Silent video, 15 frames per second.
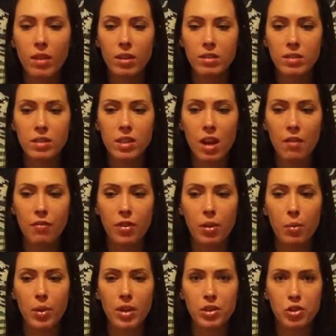stuff that
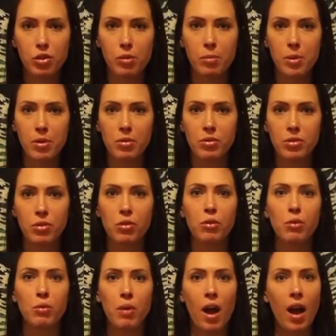we attribute
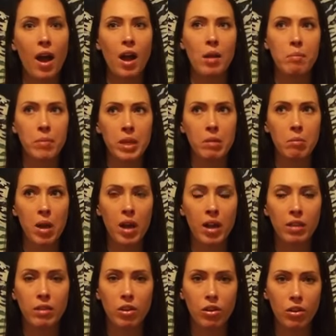to I, me,
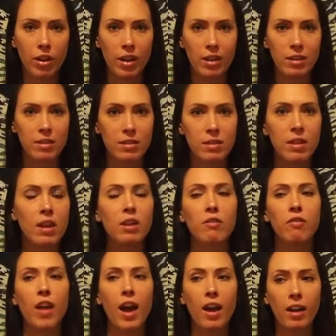mine. There is none of
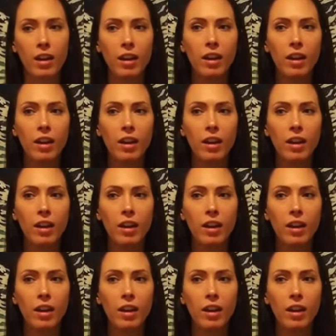that.